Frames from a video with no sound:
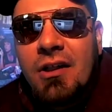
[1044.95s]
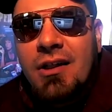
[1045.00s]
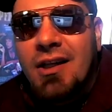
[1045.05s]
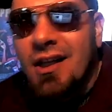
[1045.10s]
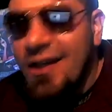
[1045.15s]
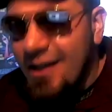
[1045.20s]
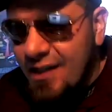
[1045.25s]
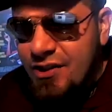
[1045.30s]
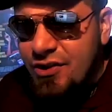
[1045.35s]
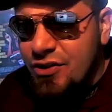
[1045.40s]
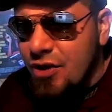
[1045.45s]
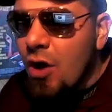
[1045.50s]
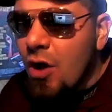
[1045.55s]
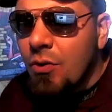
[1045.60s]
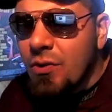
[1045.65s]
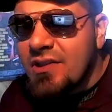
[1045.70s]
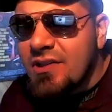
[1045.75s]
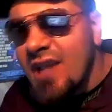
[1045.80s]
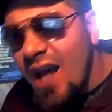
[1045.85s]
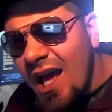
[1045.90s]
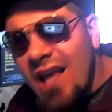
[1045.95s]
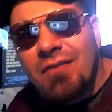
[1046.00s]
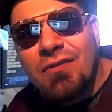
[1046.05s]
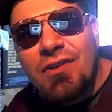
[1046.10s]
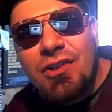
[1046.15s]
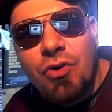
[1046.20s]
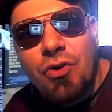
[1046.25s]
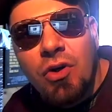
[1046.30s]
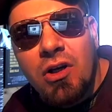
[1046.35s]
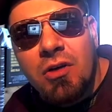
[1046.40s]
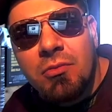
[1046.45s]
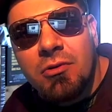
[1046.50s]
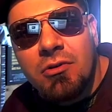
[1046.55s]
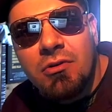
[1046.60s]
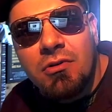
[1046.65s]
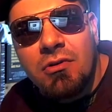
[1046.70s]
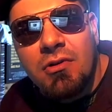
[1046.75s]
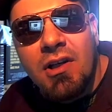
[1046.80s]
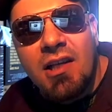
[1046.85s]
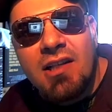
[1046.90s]
Getting stoned is kind of
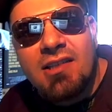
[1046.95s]
enjoyable.